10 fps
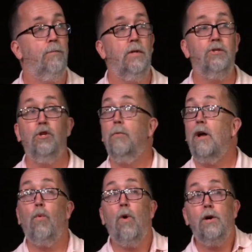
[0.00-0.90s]
So, no
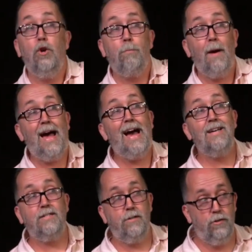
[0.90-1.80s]
matter what your
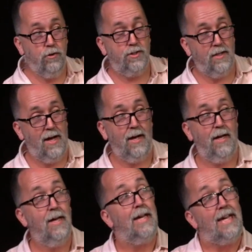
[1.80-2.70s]
past looks like,
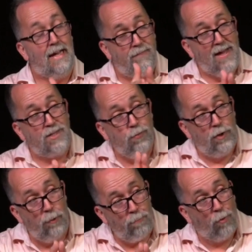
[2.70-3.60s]
if that's where
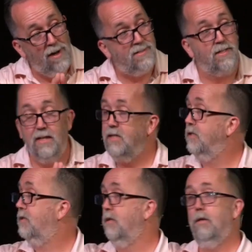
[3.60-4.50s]
your present
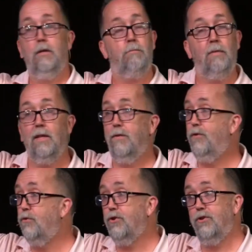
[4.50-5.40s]
is, man, the
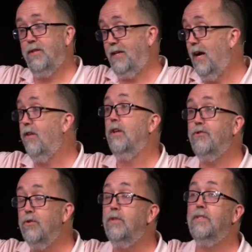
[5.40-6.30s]
future is together. Let's
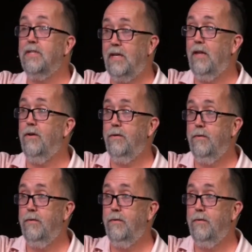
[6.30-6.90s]
do this together.